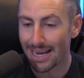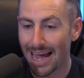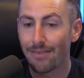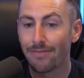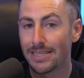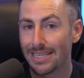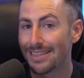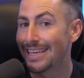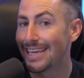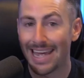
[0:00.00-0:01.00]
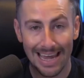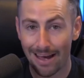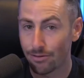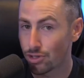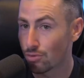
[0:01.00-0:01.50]
that I physically can't
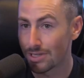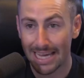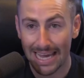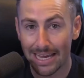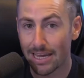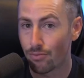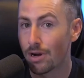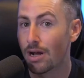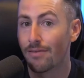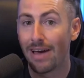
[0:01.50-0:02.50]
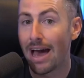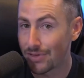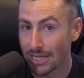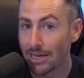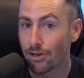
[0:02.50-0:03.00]
outsource, can't get rid of, have
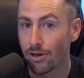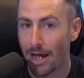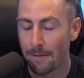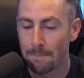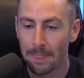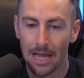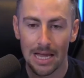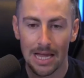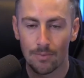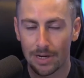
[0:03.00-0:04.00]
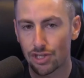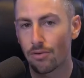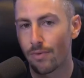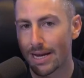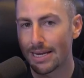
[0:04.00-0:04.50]
to get good at? What I
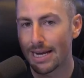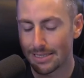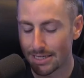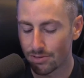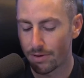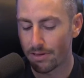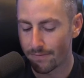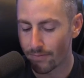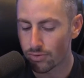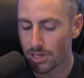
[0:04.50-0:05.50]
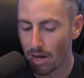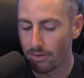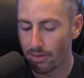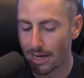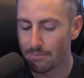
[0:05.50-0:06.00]
started recognizing is one of the first
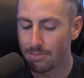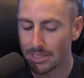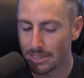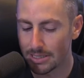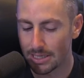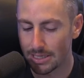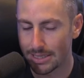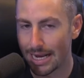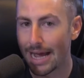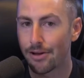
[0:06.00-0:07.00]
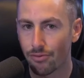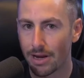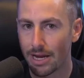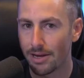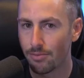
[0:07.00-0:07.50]
online businesses that I
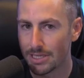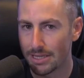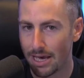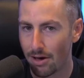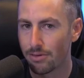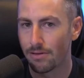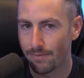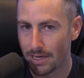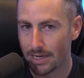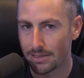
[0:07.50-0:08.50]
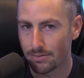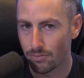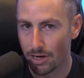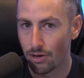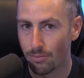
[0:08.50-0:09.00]
created was in the health and fitness
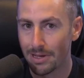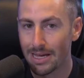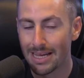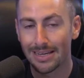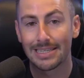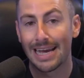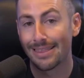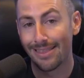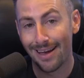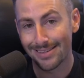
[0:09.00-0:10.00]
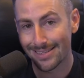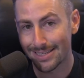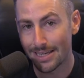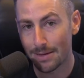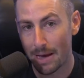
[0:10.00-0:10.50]
realm, because I had lost
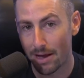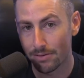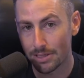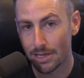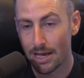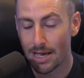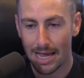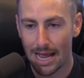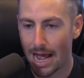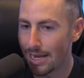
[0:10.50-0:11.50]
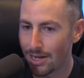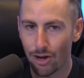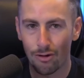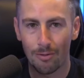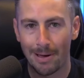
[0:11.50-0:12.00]
sixty pounds. And I didn't
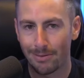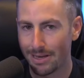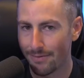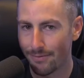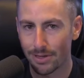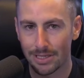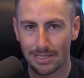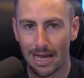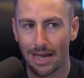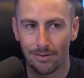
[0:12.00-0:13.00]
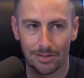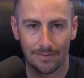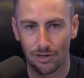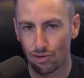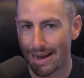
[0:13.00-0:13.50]
know about the different styles of
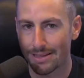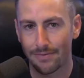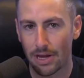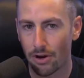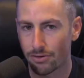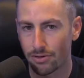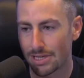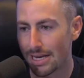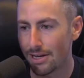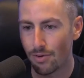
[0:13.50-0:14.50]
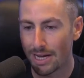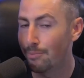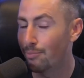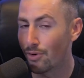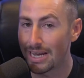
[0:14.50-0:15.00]
attractive characters. I didn't know I
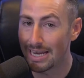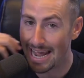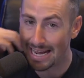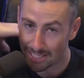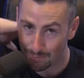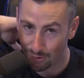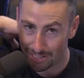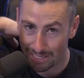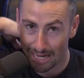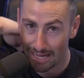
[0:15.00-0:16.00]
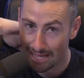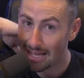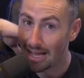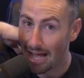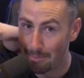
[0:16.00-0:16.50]
could bring in experts like
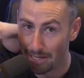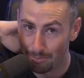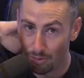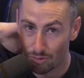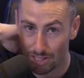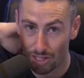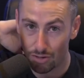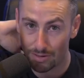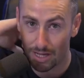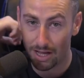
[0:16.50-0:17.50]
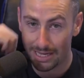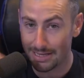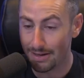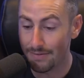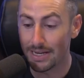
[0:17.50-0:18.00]
I mostly do, and in,
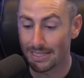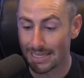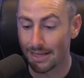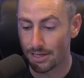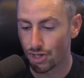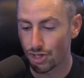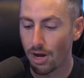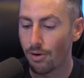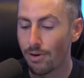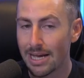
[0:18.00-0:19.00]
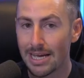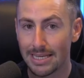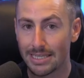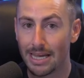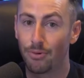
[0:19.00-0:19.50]
even inside of this show
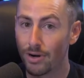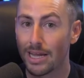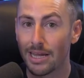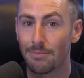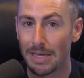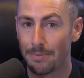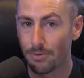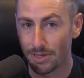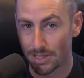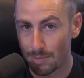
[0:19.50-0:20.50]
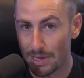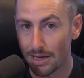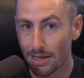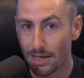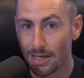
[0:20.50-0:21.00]
is I bring in people to
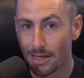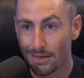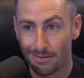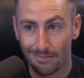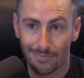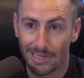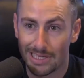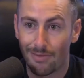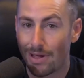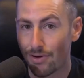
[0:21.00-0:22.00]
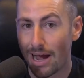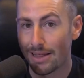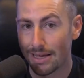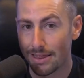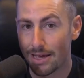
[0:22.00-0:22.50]
speak because I'd rather
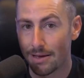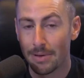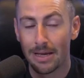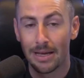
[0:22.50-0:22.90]
highlight them.